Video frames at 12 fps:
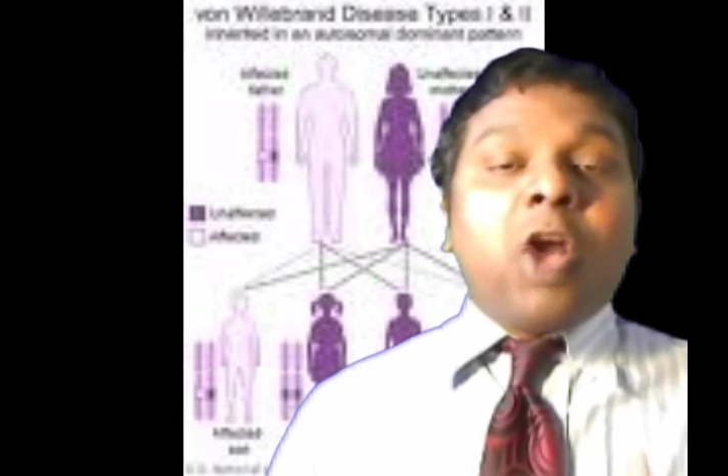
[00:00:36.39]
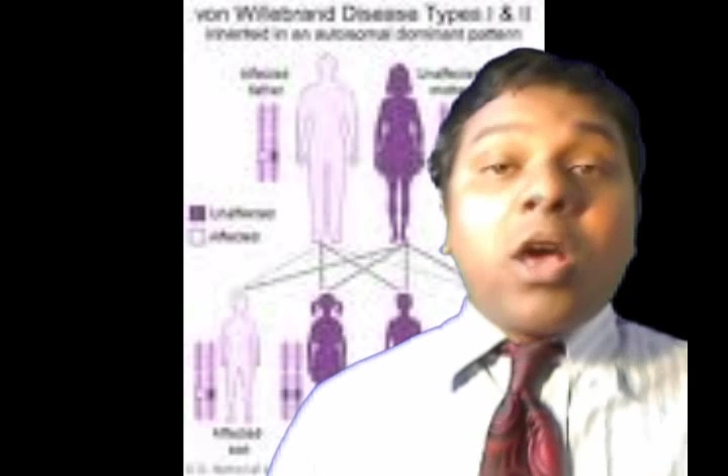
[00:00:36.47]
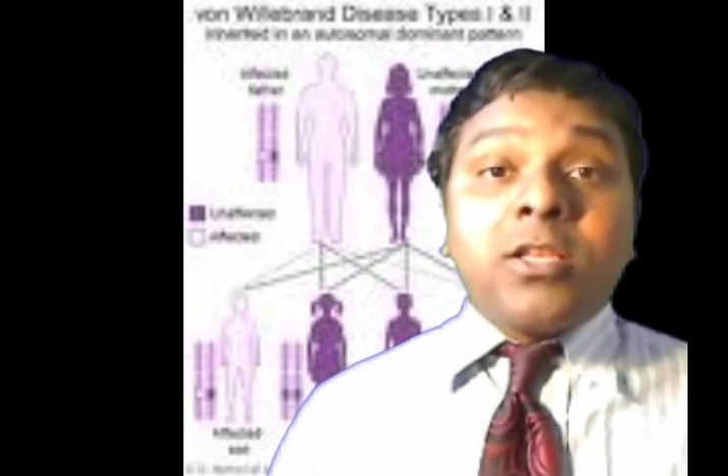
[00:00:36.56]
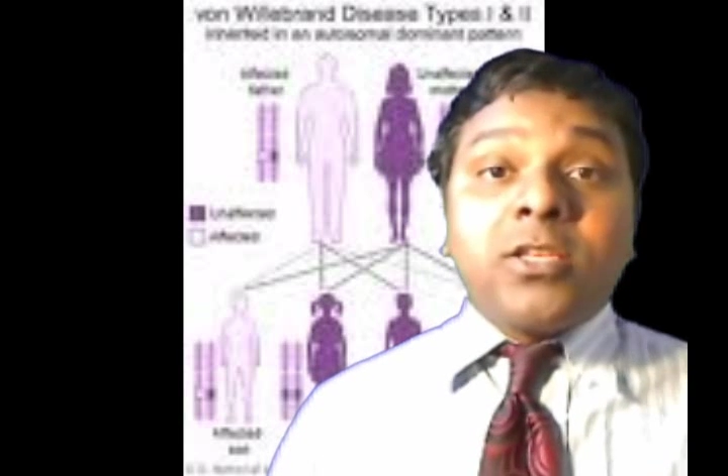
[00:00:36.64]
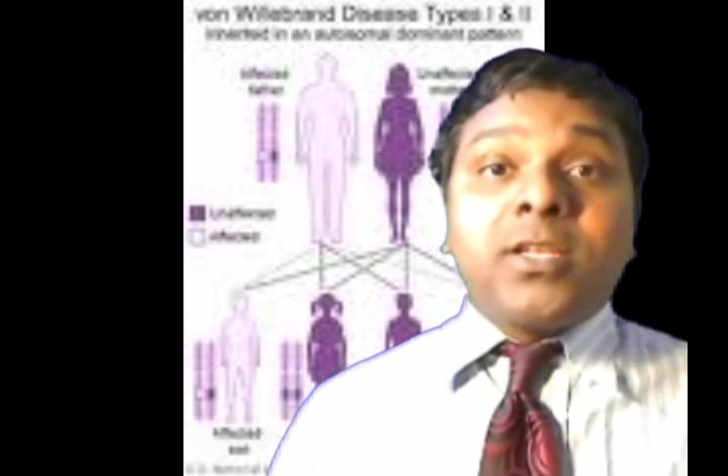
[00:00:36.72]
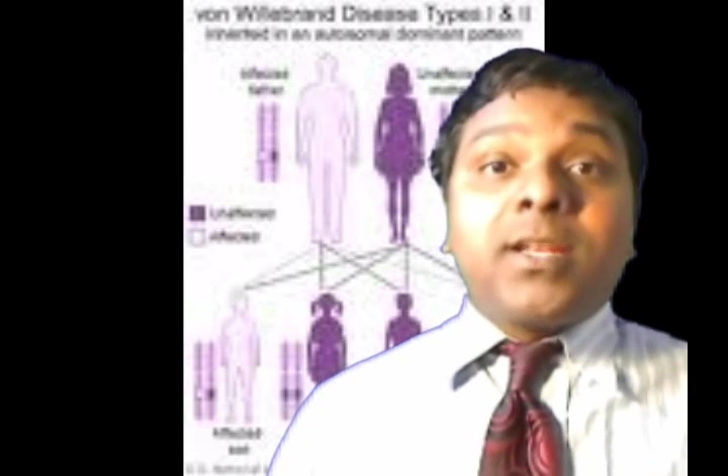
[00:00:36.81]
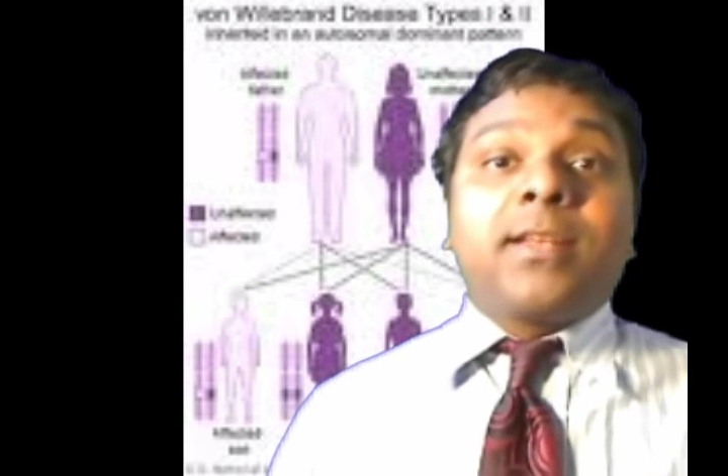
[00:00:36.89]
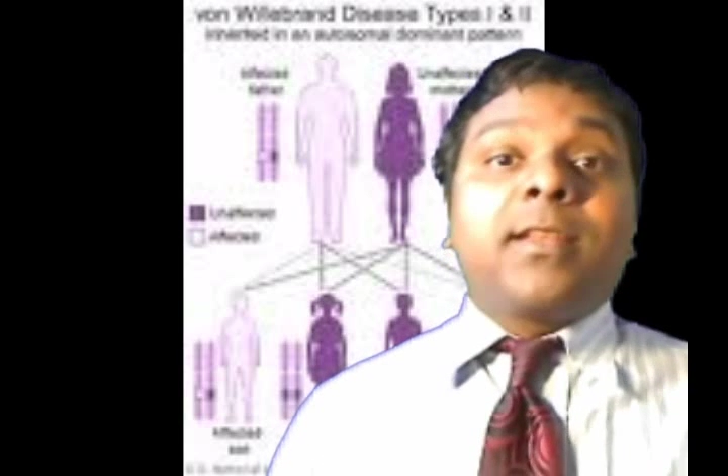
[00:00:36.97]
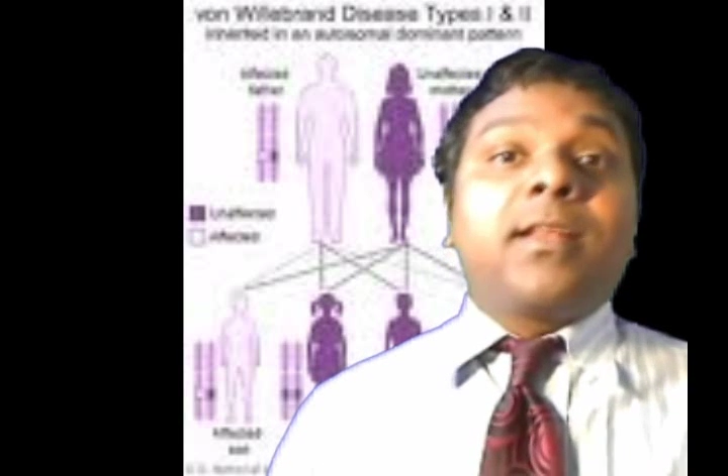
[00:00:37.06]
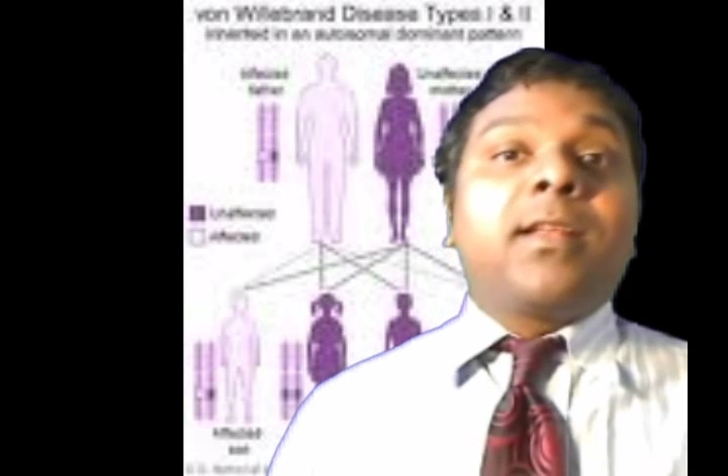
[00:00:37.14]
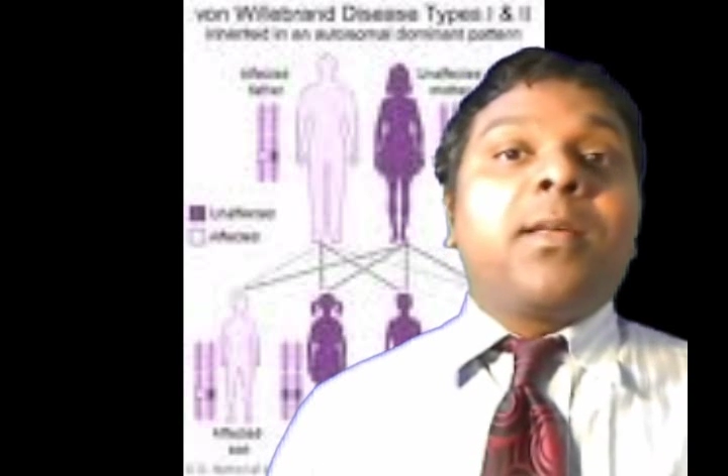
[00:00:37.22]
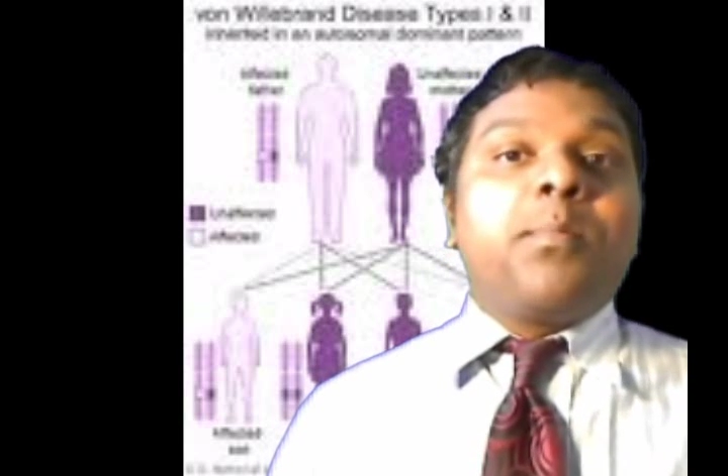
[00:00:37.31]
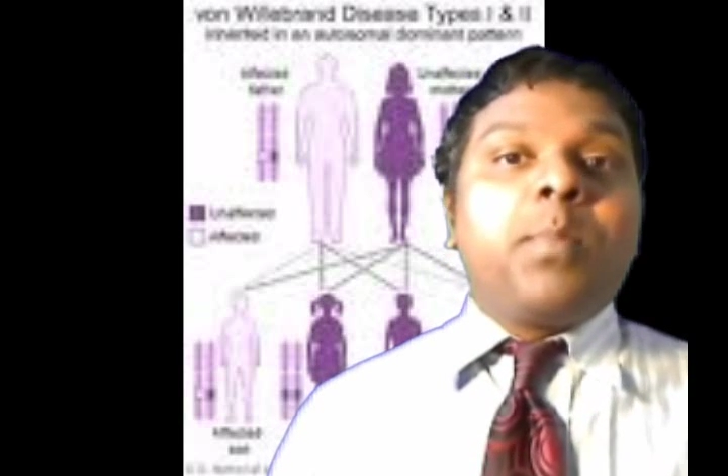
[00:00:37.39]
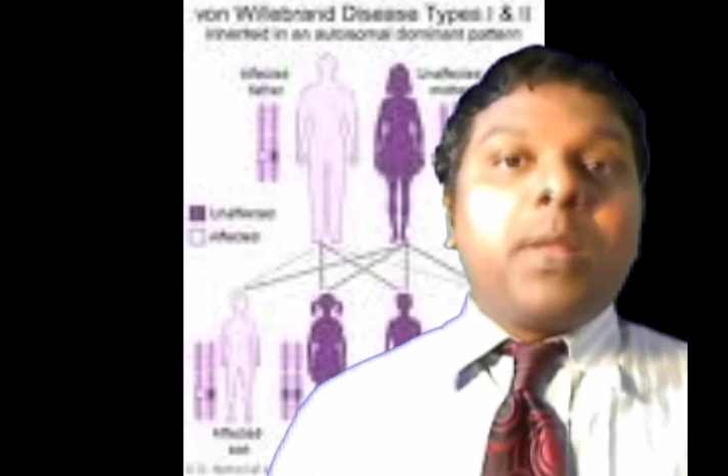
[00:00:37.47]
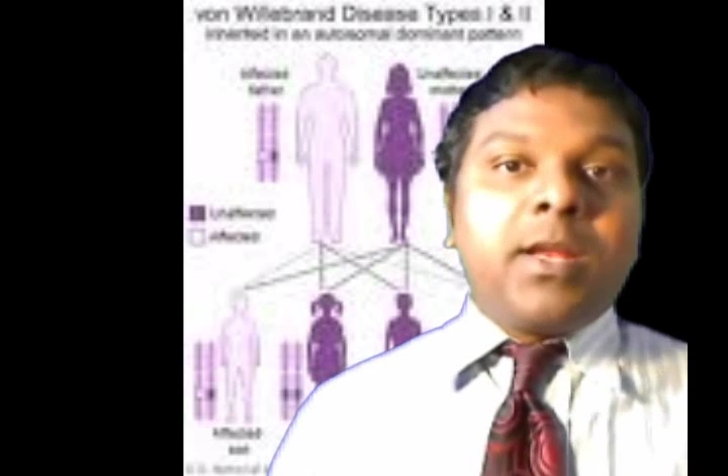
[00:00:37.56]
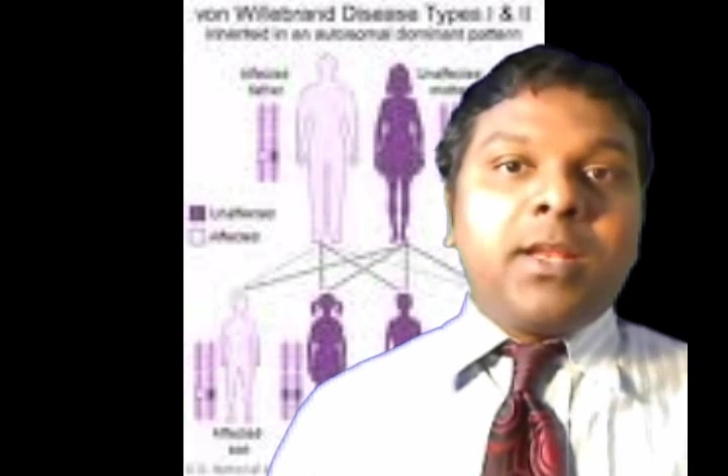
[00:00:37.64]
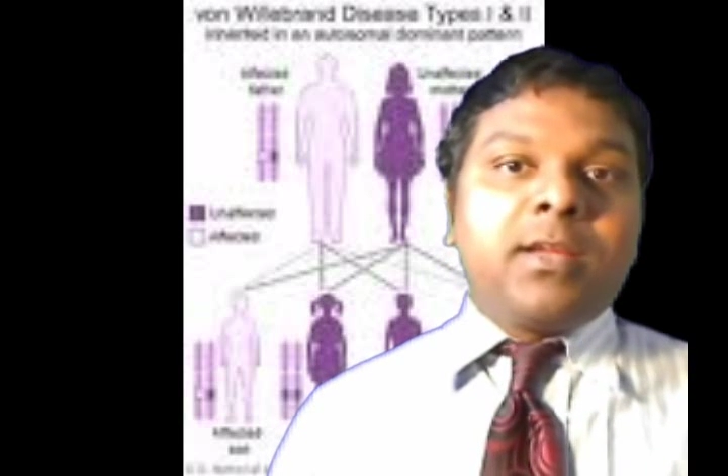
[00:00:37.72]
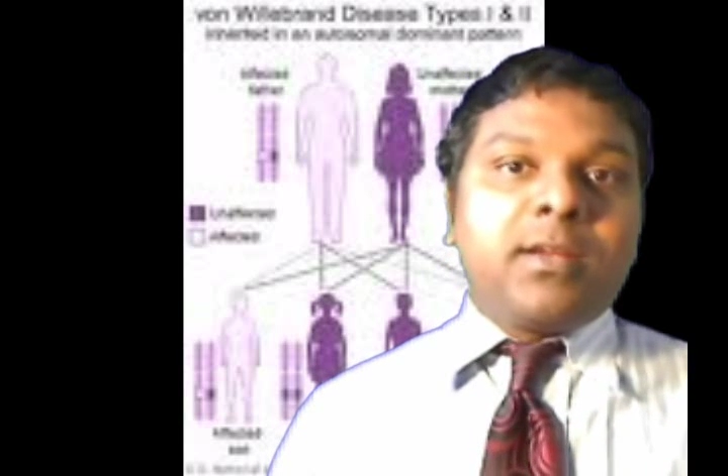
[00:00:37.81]
congenital
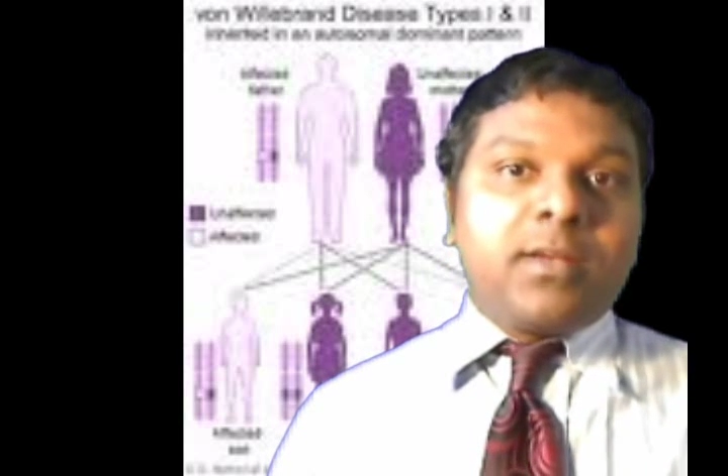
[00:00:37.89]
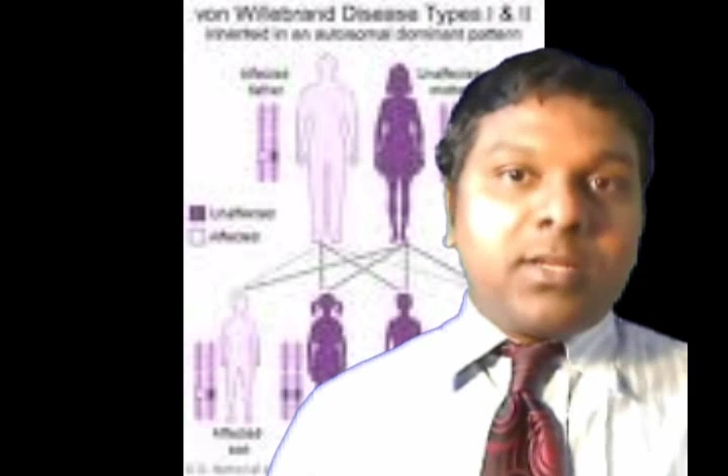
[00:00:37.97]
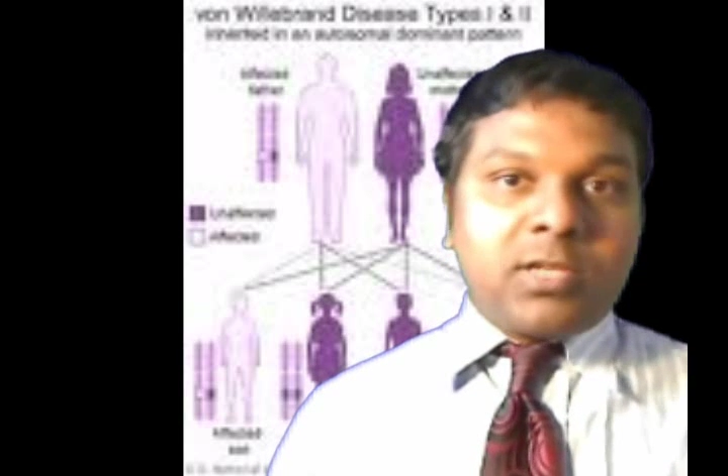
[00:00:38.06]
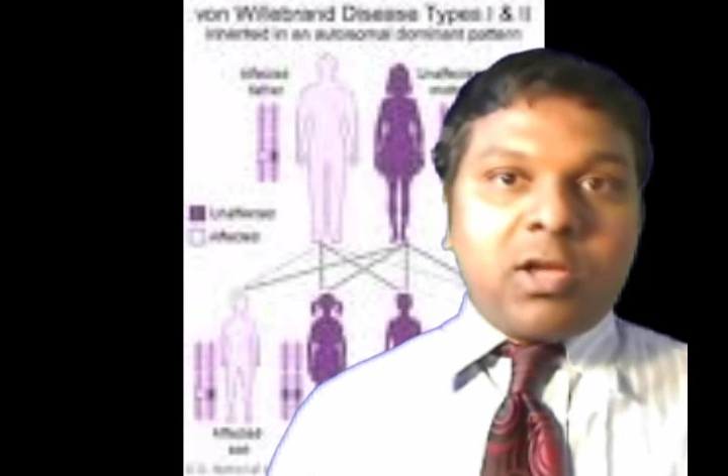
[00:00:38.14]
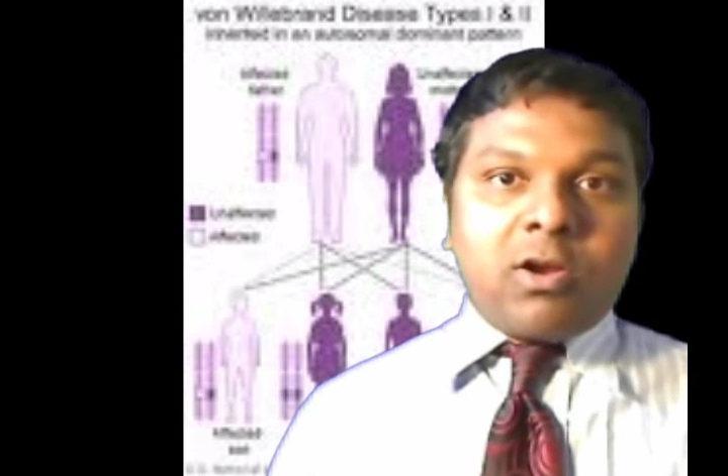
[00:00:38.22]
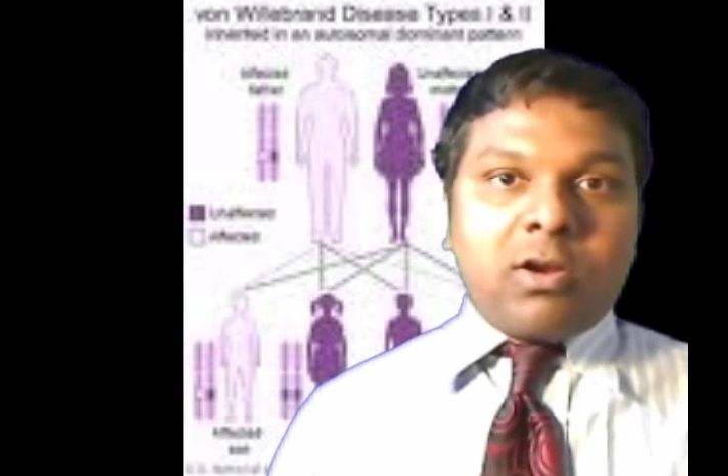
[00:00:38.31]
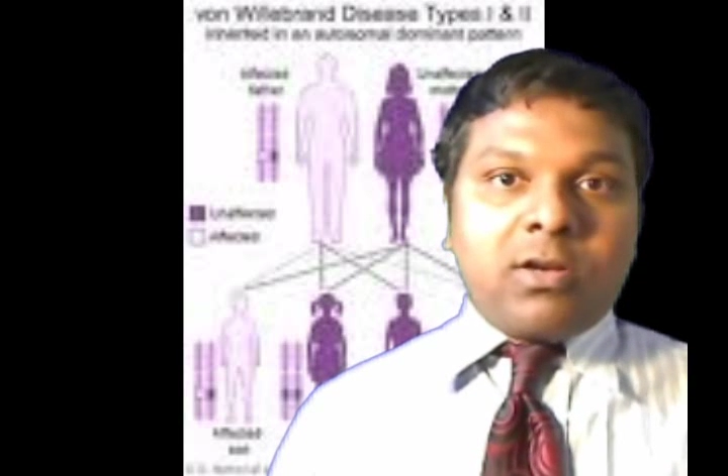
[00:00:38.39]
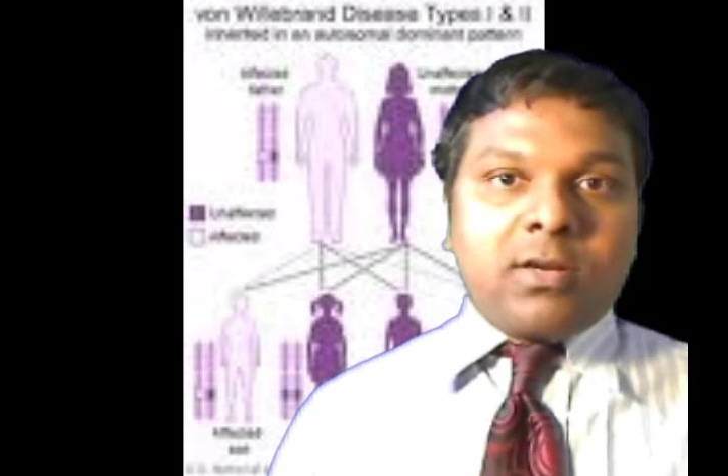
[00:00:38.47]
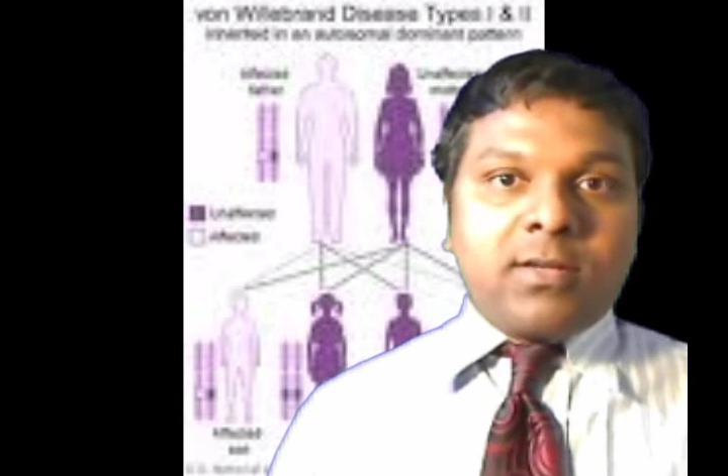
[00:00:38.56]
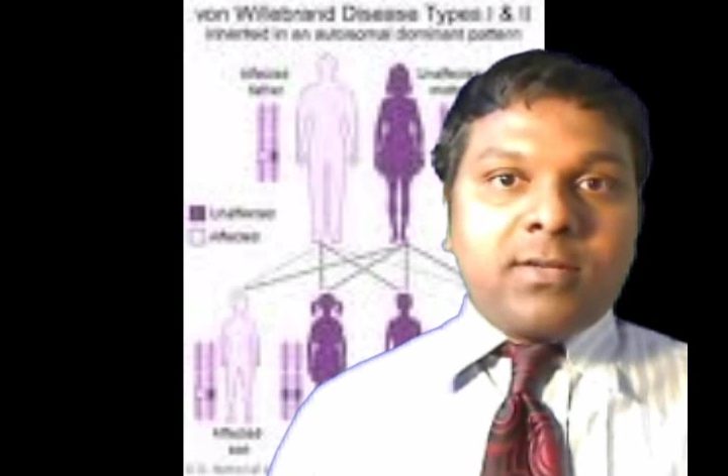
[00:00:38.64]
bleeding disorder